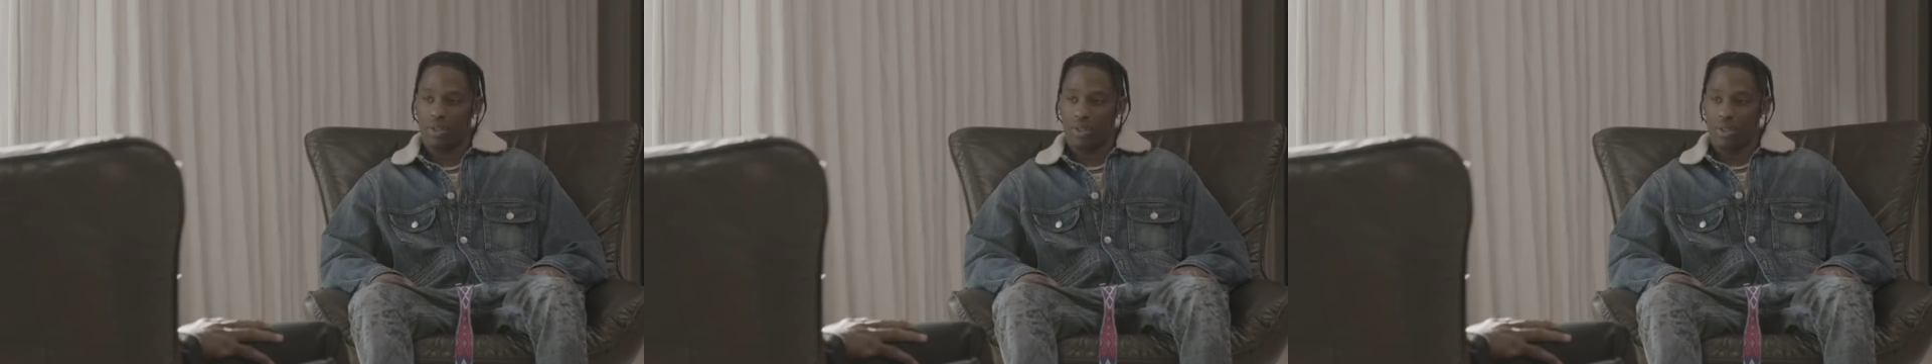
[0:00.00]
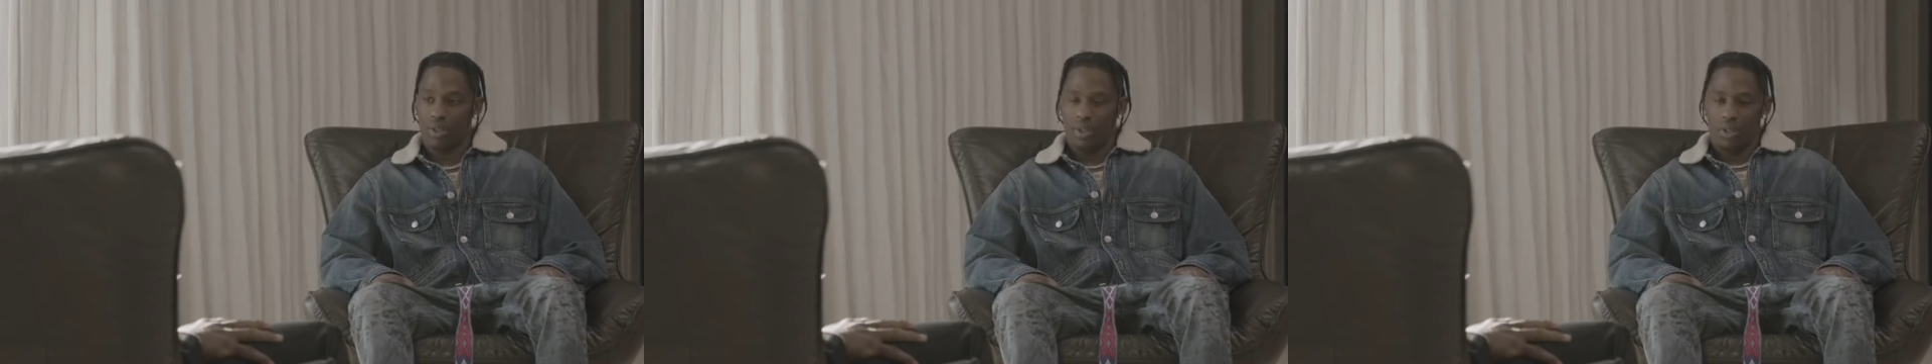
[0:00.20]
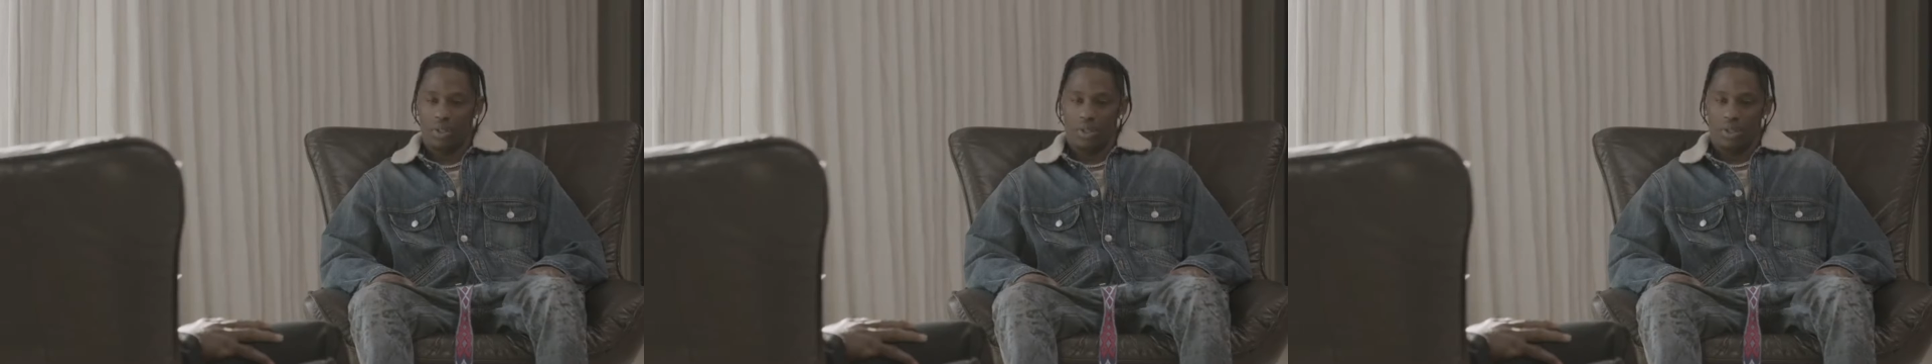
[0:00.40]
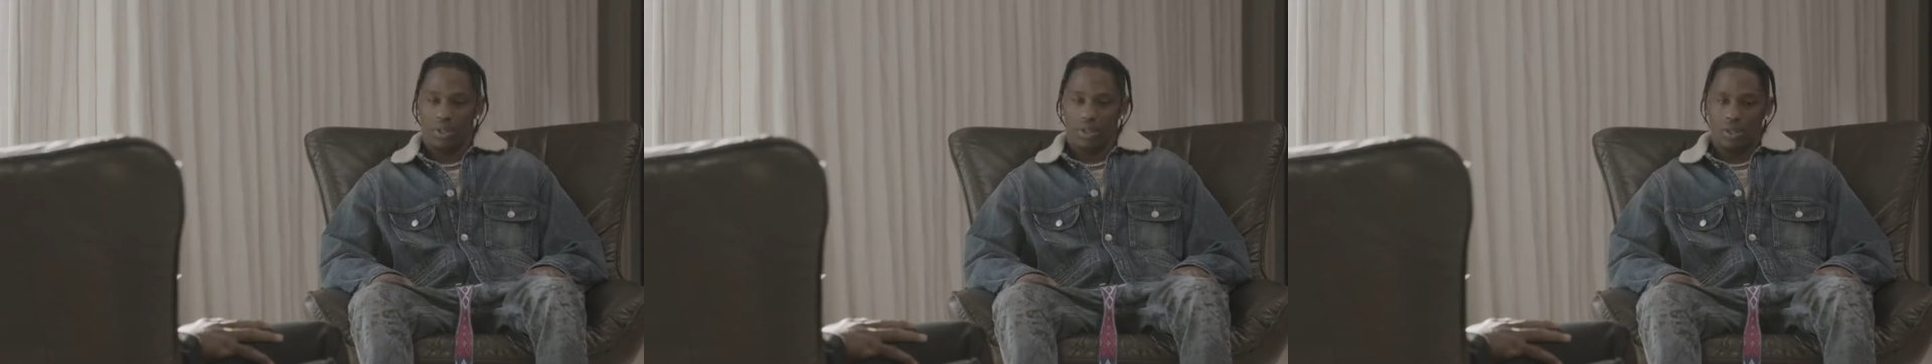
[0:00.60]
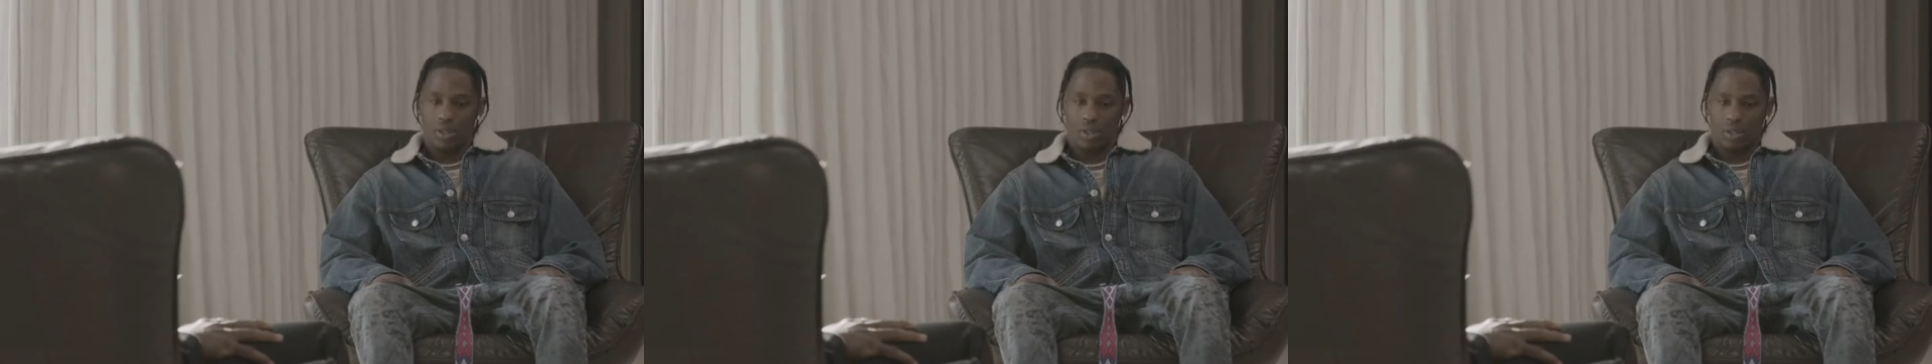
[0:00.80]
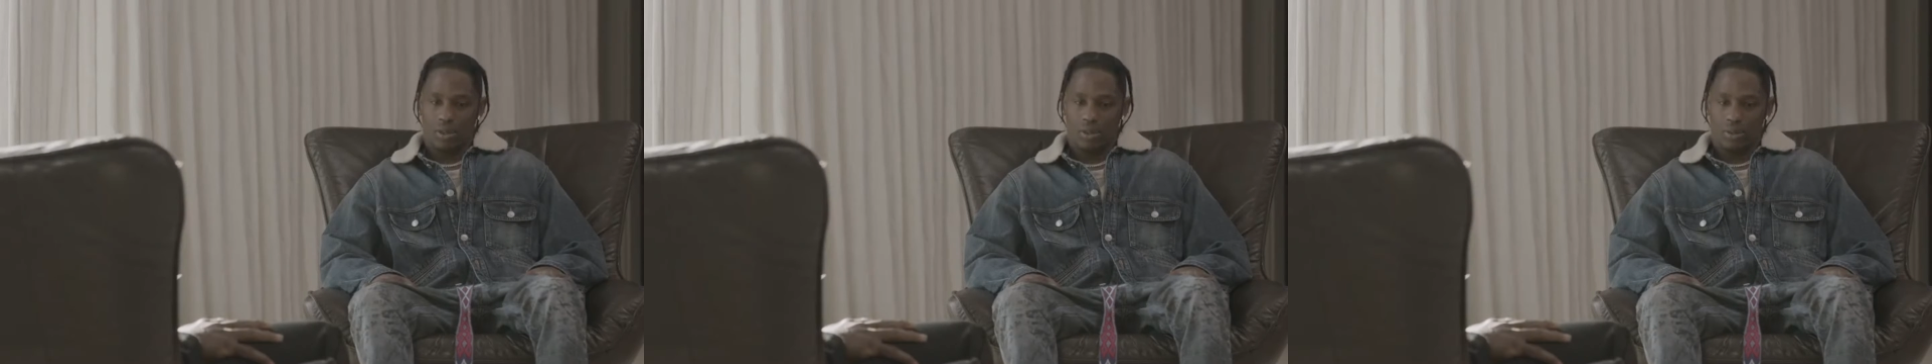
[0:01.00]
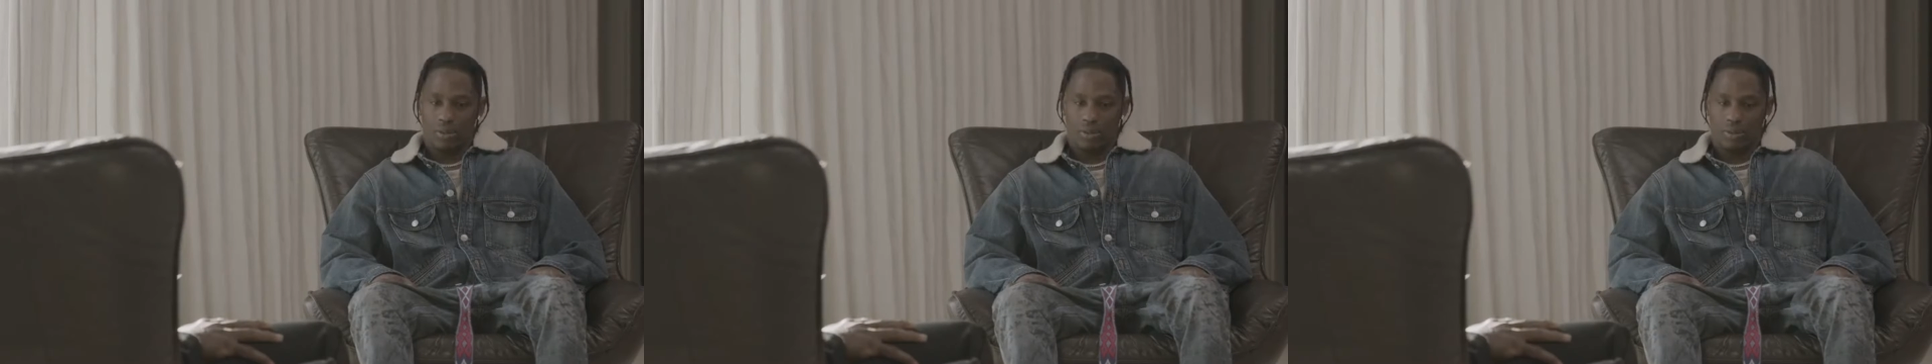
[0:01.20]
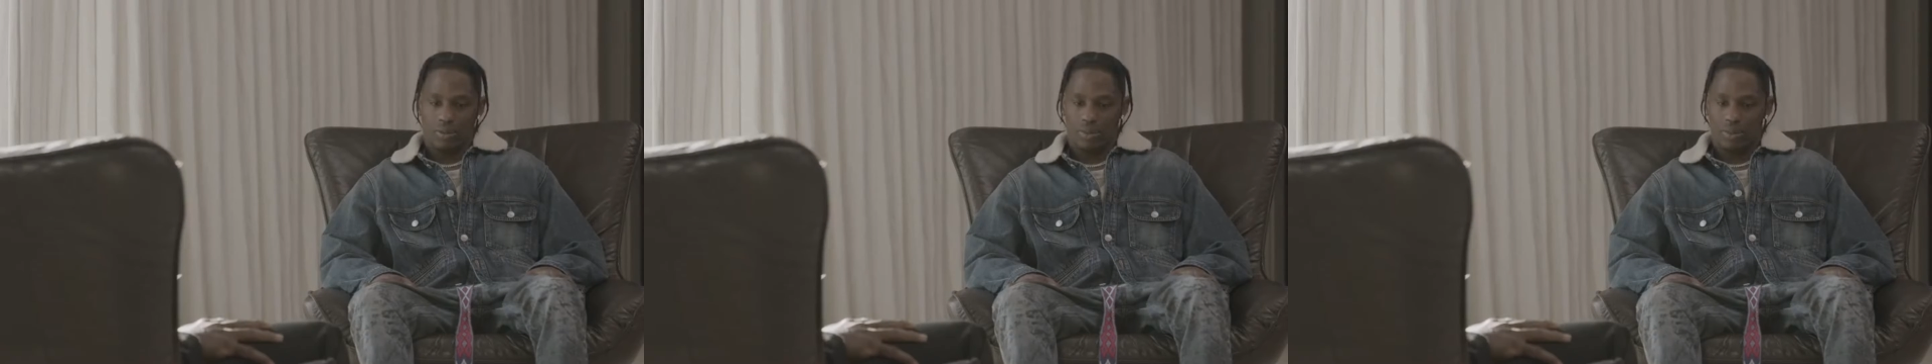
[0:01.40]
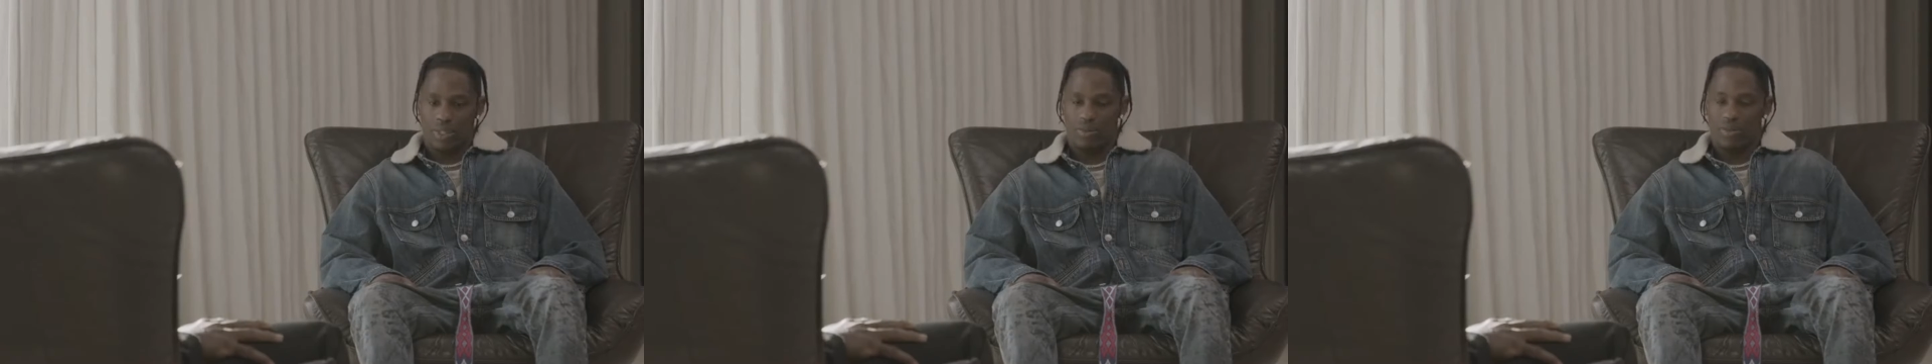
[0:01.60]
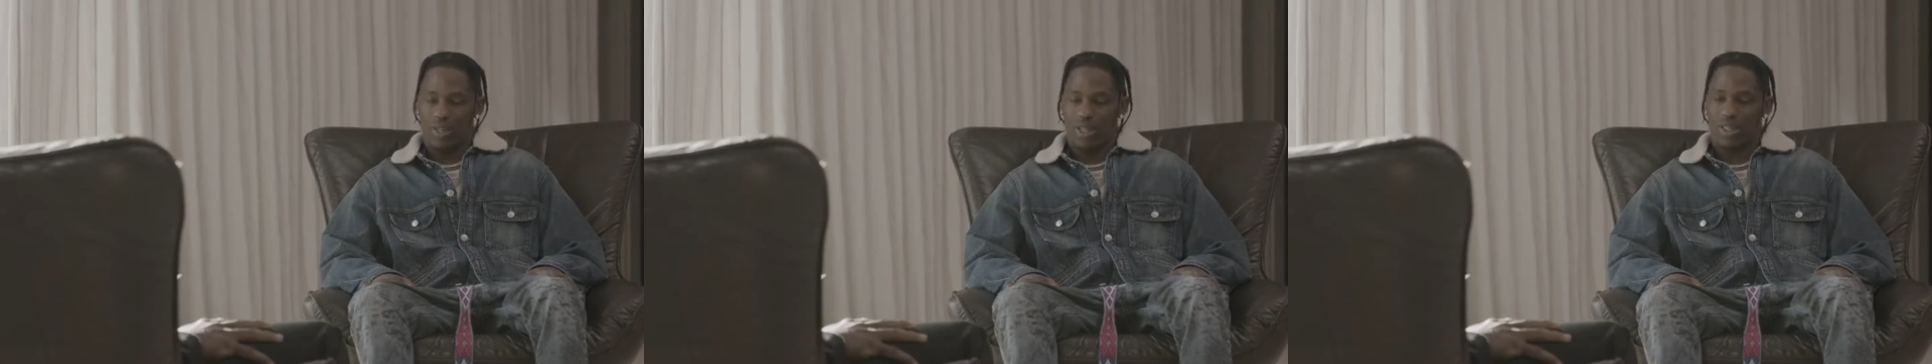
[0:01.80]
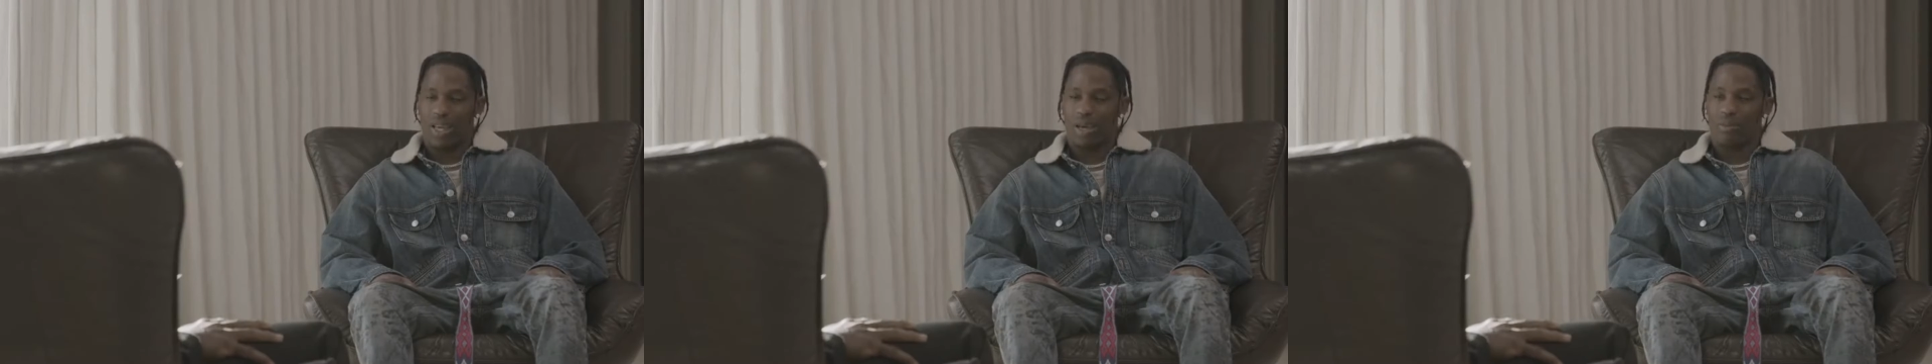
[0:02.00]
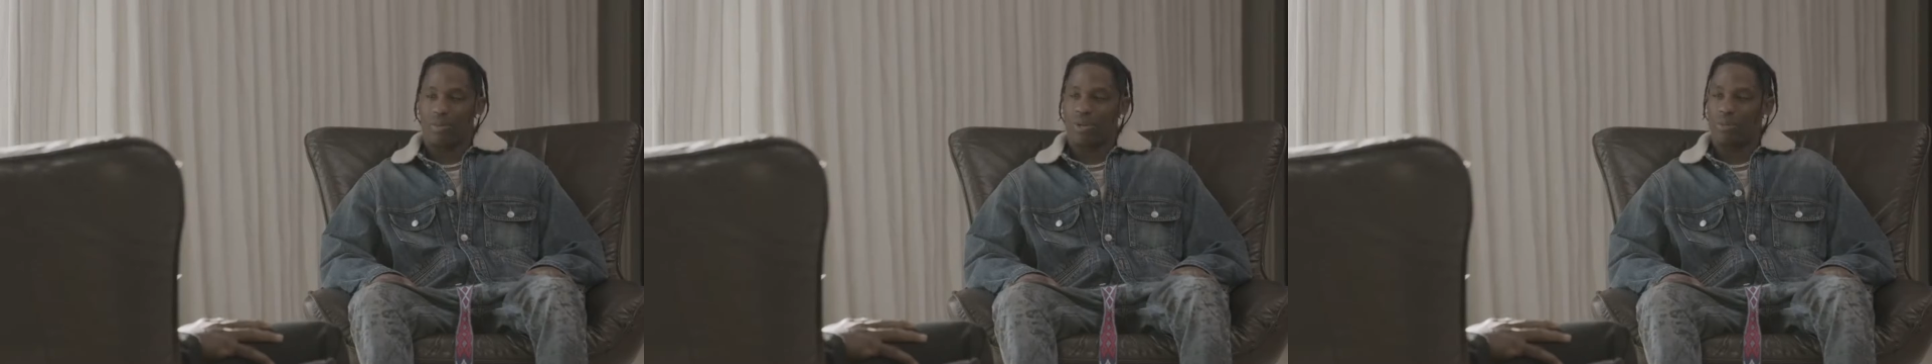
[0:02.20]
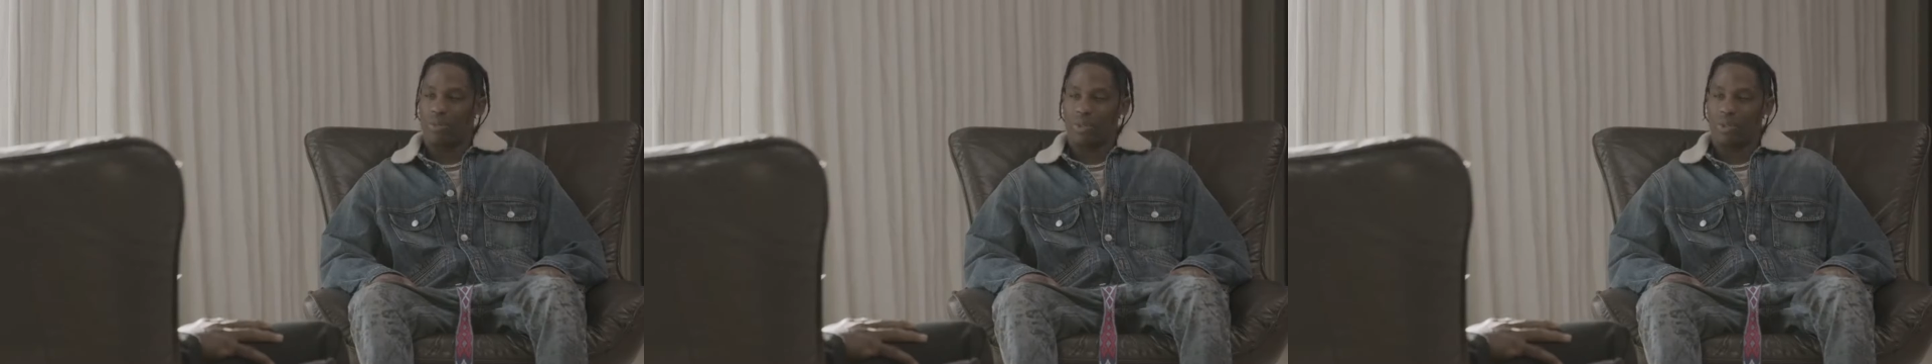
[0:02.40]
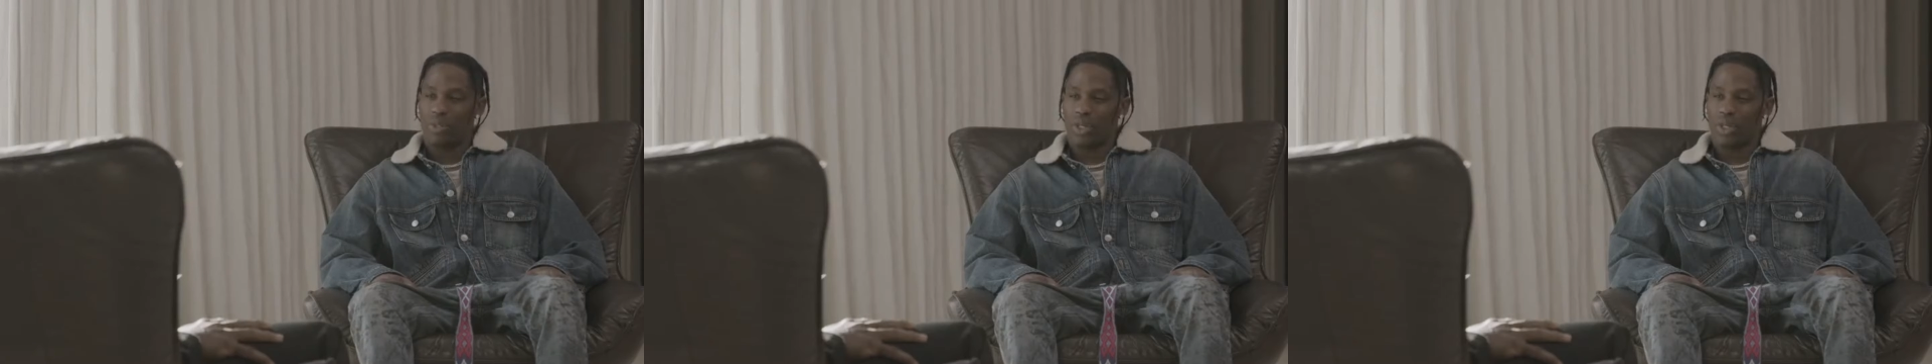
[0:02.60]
And even at that moment,